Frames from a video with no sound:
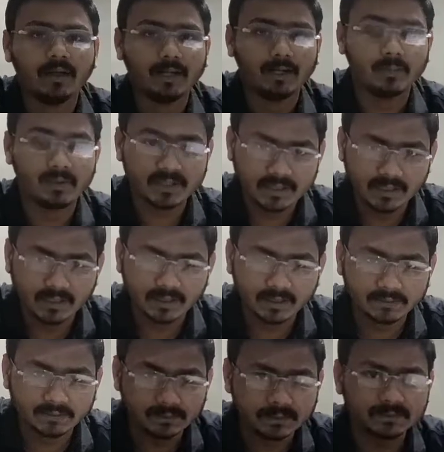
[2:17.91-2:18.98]
like machine
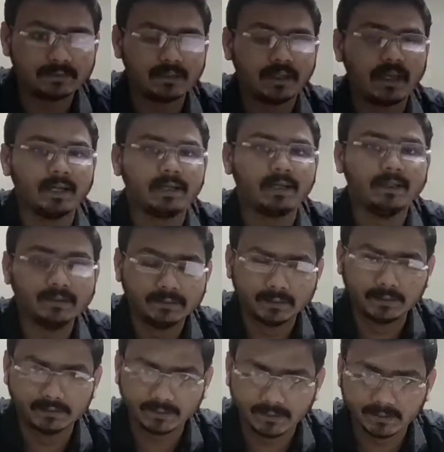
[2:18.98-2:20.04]
learning things, like
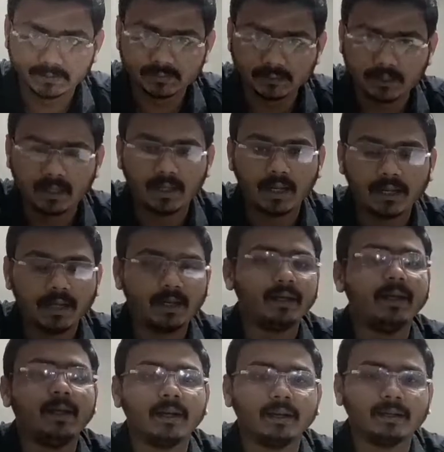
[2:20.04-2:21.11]
digital things, and
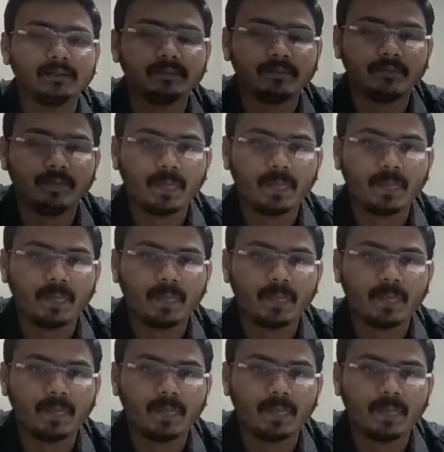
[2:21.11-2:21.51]
any area.